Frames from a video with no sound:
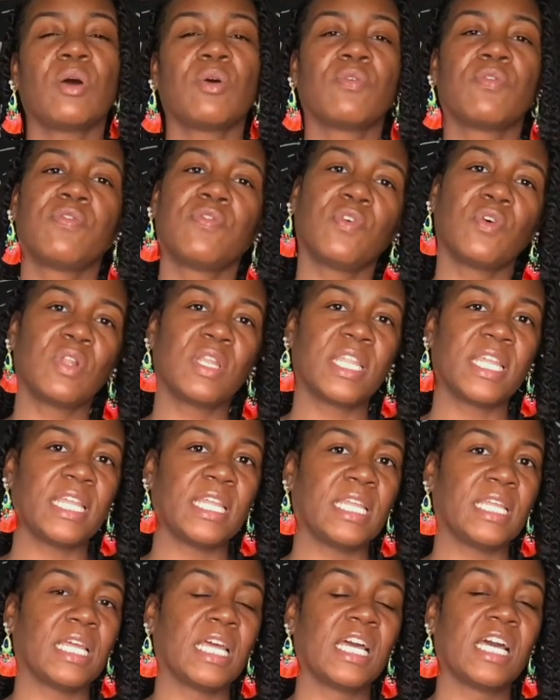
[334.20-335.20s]

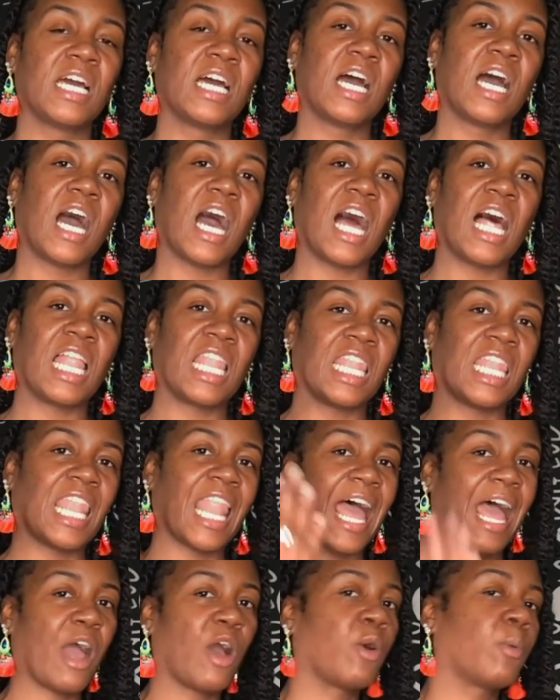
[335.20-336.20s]
fully
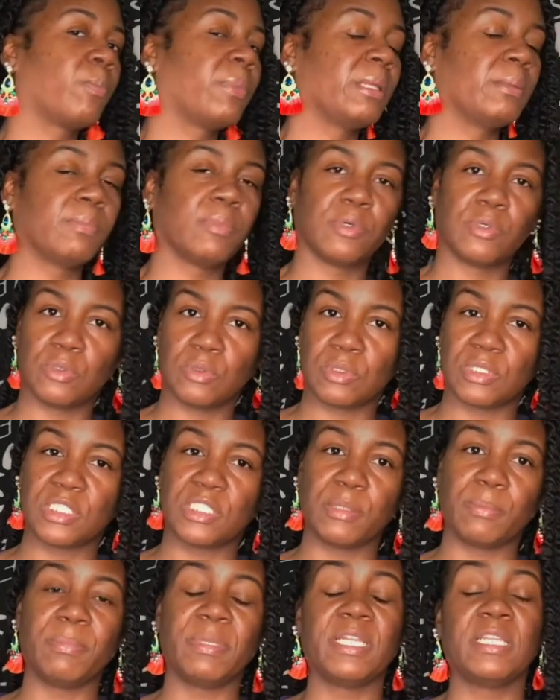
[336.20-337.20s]
allow people to
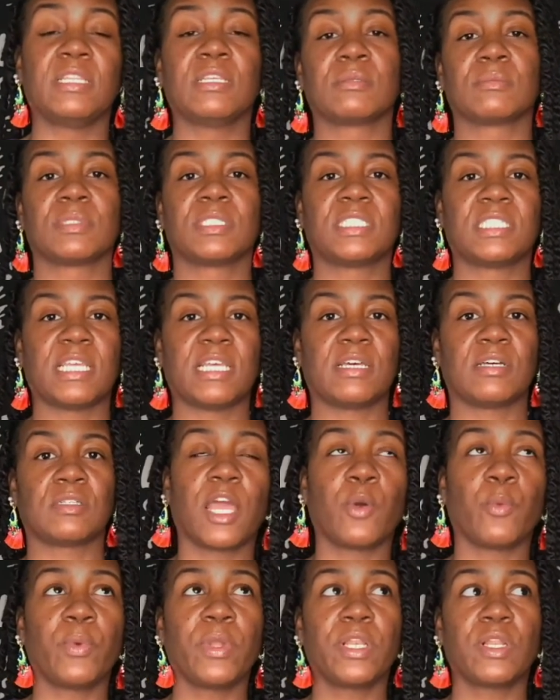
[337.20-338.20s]
be themselves,
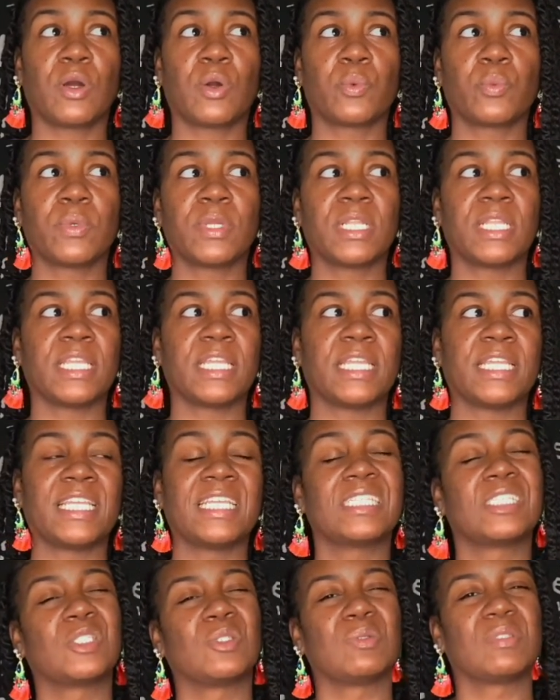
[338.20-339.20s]
and we don't really
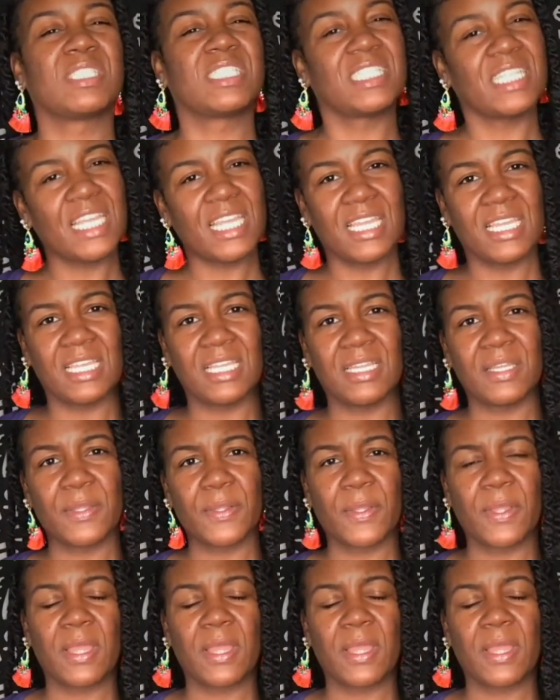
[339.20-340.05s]
get to see